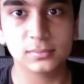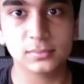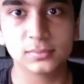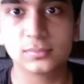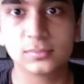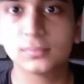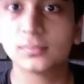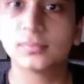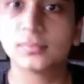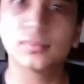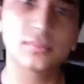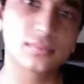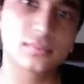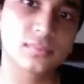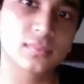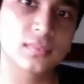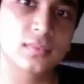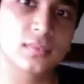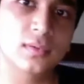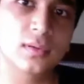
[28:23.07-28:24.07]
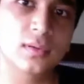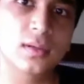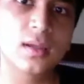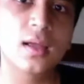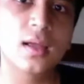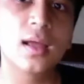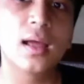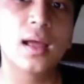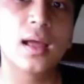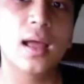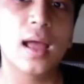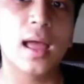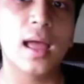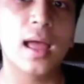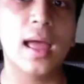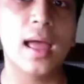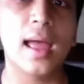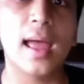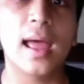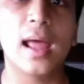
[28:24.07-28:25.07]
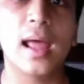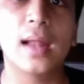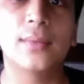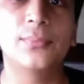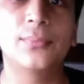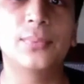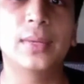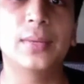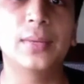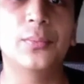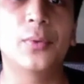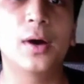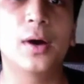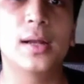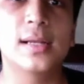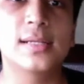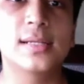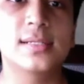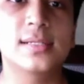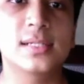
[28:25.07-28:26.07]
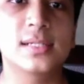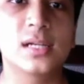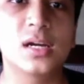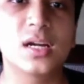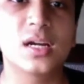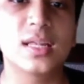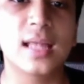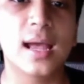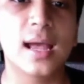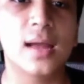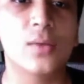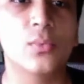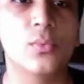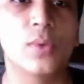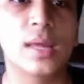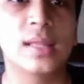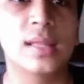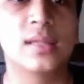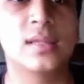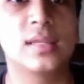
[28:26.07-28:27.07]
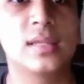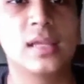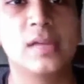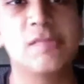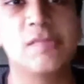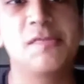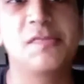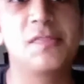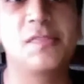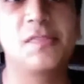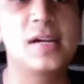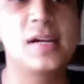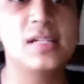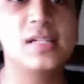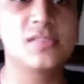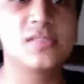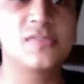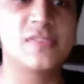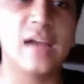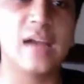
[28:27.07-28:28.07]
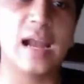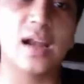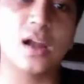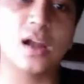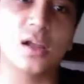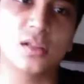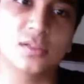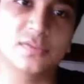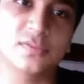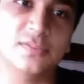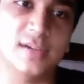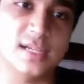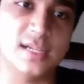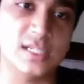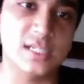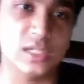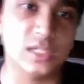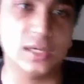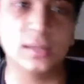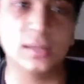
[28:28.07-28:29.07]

and we want to slur that with the first fret on the first string.